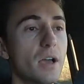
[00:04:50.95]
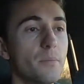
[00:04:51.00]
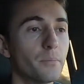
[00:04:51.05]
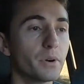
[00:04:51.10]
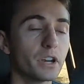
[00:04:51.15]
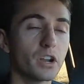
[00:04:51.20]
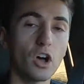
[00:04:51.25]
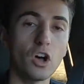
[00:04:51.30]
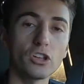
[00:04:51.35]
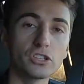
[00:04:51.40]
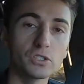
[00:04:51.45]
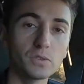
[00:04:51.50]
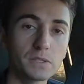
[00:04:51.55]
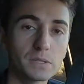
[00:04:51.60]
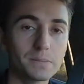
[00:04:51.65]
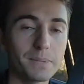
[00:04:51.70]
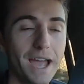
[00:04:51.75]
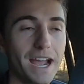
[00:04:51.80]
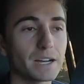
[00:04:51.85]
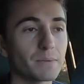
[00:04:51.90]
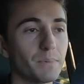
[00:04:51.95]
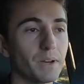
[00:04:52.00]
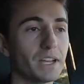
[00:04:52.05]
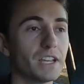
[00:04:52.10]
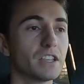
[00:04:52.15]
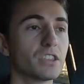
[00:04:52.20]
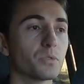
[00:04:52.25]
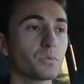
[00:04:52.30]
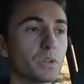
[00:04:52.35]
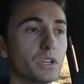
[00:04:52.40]
but it also is backed by
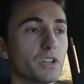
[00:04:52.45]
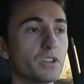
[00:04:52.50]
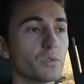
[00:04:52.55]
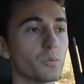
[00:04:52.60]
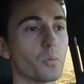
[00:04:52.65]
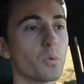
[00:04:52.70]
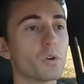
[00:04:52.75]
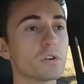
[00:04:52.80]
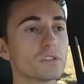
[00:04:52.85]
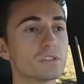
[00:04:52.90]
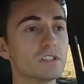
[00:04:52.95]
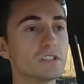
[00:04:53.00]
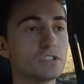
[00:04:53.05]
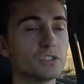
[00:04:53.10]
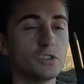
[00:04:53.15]
a 3-year warranty.